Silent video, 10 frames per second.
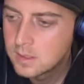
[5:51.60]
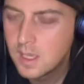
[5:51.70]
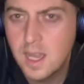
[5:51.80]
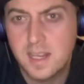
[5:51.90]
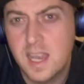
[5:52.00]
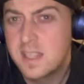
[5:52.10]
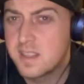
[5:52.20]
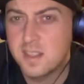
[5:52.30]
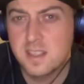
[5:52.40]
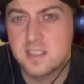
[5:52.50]
Again in
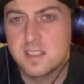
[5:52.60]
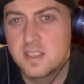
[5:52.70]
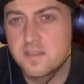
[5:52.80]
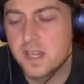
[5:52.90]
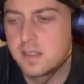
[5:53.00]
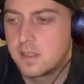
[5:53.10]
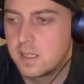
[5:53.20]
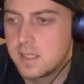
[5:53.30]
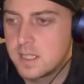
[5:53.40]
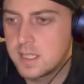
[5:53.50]
a listening event
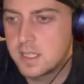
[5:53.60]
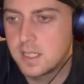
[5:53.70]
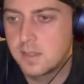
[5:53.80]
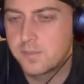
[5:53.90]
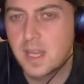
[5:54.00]
he,